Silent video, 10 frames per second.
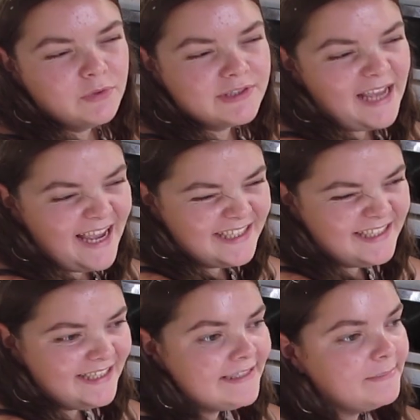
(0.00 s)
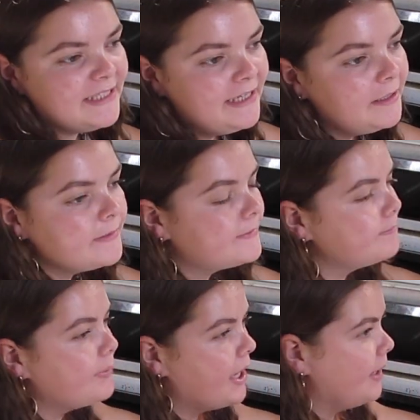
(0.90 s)
was 18 minutes,
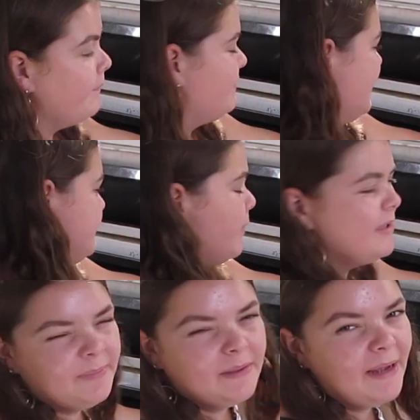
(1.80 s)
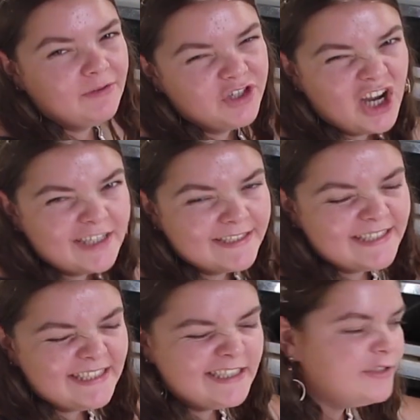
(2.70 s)
but it's probably been about
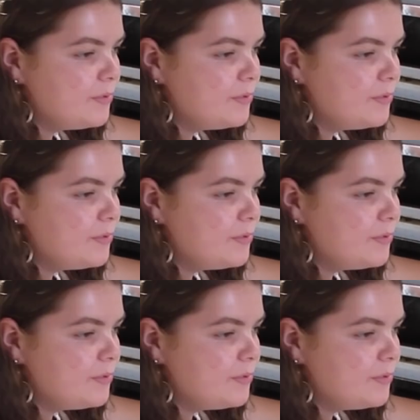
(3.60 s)
19,